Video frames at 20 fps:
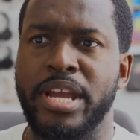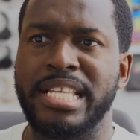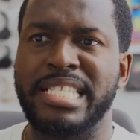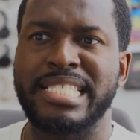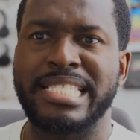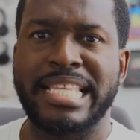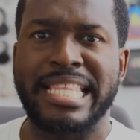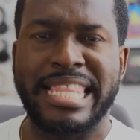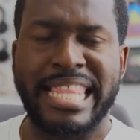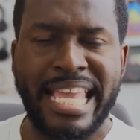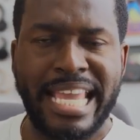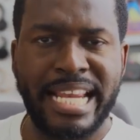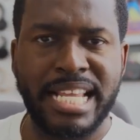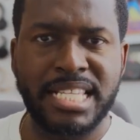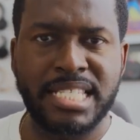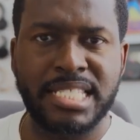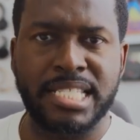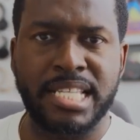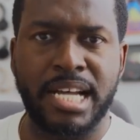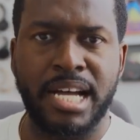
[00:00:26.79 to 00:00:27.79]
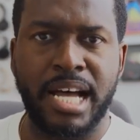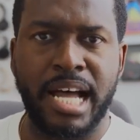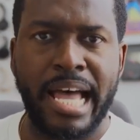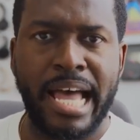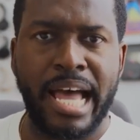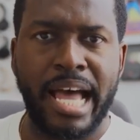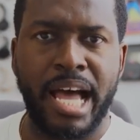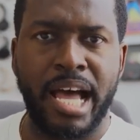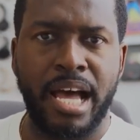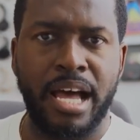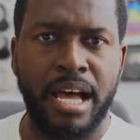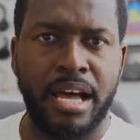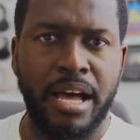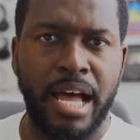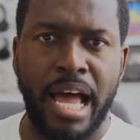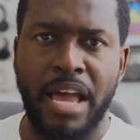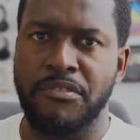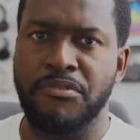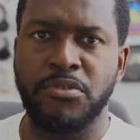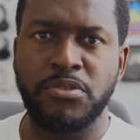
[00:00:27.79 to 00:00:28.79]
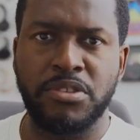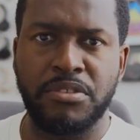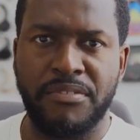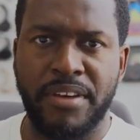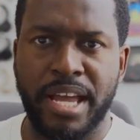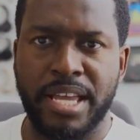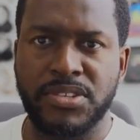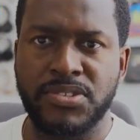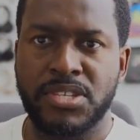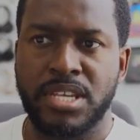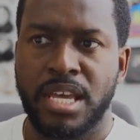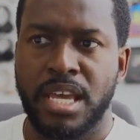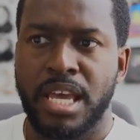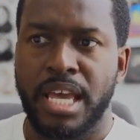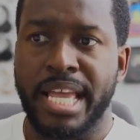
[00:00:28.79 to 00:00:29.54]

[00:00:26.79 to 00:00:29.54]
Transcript: It's the latest iPhone device.